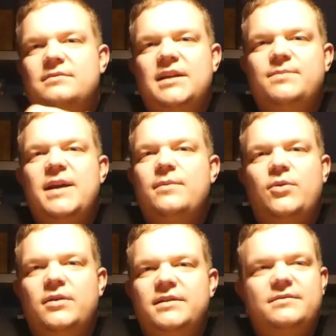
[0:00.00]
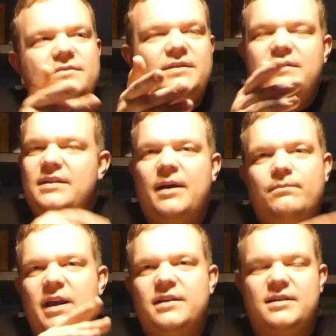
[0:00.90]
They expand upon it, yeah,
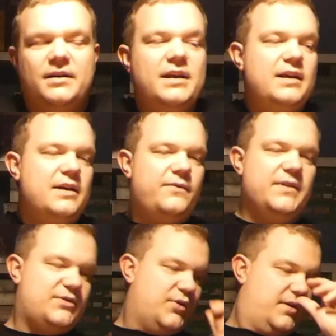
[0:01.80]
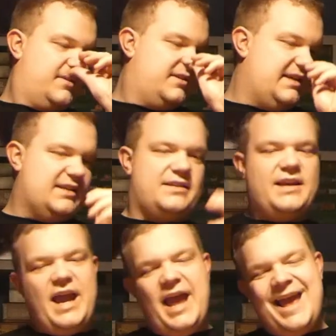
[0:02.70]
8 out of 10. Feels good, yes.